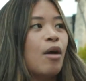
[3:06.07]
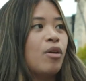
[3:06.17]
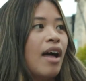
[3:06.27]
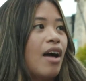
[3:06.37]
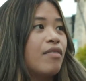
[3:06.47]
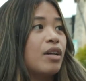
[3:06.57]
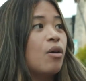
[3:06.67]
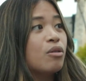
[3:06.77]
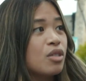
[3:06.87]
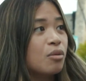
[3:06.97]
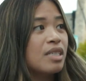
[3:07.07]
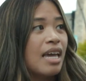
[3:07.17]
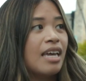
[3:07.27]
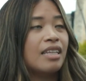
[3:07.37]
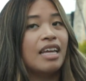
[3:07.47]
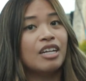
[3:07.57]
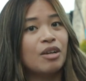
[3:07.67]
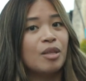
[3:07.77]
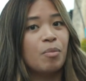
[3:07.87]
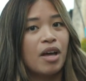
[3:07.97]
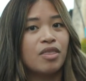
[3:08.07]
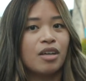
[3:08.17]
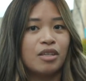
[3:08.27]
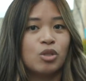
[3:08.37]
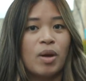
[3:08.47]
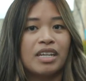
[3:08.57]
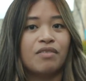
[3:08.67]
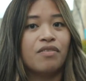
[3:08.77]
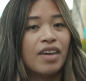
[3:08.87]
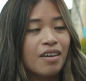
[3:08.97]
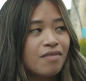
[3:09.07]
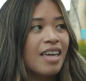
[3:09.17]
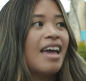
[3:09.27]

We'll have an ozone day later in the month on the 25th.